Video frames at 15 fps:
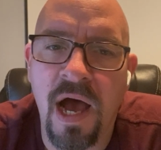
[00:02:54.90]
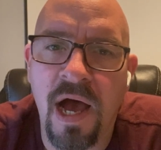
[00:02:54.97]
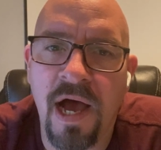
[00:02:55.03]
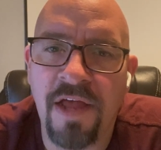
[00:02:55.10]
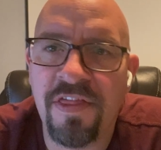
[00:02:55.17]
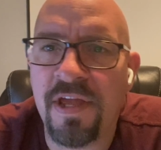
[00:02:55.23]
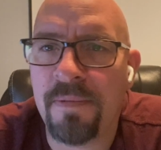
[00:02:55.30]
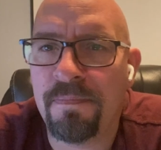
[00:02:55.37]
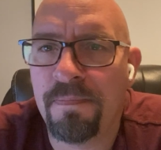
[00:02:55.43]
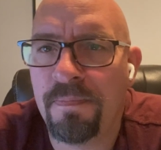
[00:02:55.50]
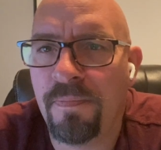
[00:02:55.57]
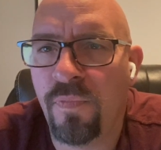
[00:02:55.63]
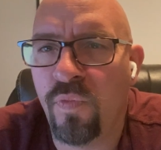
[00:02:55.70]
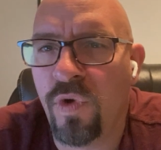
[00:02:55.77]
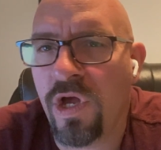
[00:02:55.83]
I think
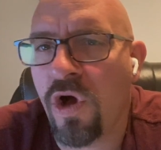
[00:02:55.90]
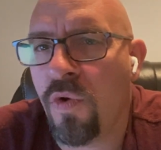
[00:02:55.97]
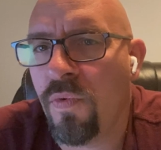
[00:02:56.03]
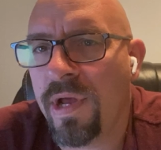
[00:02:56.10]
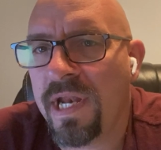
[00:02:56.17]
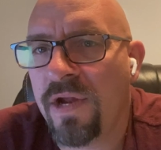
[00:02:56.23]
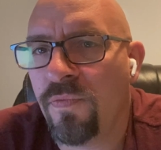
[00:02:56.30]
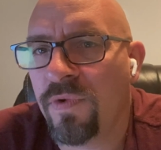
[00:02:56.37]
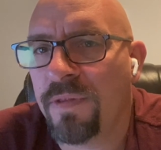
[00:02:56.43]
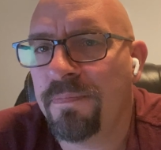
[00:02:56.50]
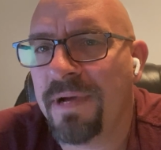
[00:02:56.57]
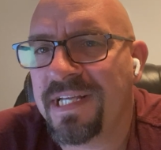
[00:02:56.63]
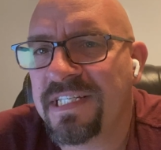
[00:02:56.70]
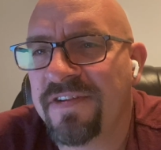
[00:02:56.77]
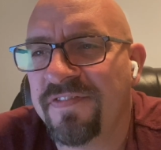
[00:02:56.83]
we all went in with
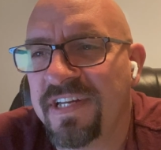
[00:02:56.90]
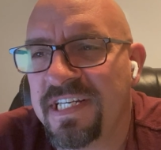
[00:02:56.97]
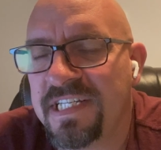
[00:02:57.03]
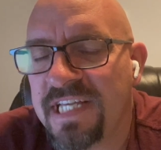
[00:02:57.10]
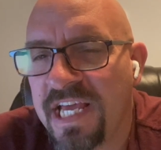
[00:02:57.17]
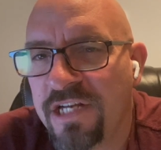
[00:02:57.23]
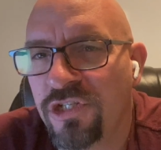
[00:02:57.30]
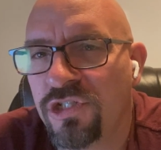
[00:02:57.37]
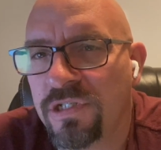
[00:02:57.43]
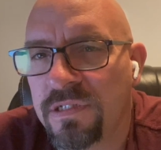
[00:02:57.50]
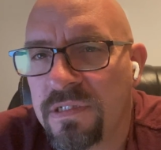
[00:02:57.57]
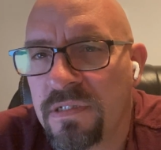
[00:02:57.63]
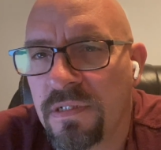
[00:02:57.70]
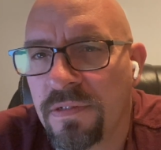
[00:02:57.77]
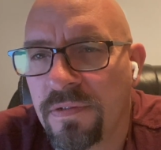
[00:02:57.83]
best of
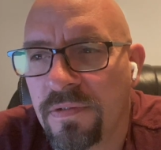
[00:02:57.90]
intentions,